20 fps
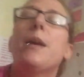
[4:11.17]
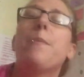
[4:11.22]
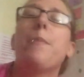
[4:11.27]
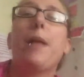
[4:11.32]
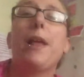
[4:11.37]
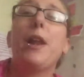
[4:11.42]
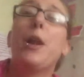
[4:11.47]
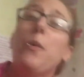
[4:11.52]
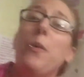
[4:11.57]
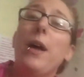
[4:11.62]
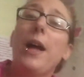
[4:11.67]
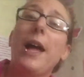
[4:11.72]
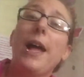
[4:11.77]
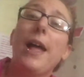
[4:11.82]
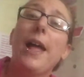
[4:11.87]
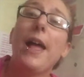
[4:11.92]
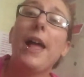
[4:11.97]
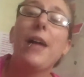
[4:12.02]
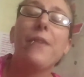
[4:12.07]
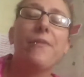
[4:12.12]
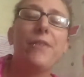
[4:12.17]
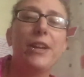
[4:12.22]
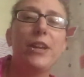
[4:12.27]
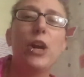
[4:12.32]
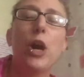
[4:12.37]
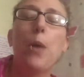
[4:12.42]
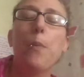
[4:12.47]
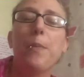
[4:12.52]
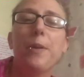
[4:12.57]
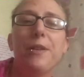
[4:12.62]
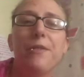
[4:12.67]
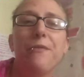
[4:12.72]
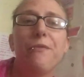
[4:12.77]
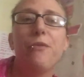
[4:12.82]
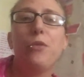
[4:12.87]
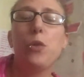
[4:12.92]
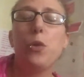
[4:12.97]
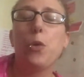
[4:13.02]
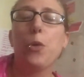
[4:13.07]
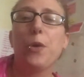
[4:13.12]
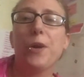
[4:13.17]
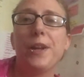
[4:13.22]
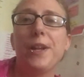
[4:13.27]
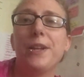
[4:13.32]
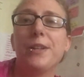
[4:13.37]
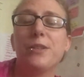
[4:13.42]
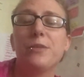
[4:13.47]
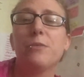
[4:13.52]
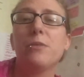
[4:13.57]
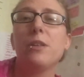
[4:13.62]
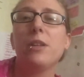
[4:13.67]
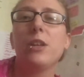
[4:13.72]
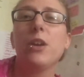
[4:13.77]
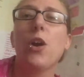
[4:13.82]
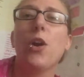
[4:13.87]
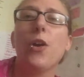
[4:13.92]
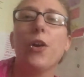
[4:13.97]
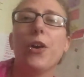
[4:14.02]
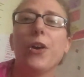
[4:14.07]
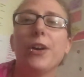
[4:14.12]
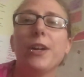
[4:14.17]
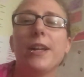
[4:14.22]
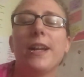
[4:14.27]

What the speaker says: But I don't have a carpeted floor, and it's really hard,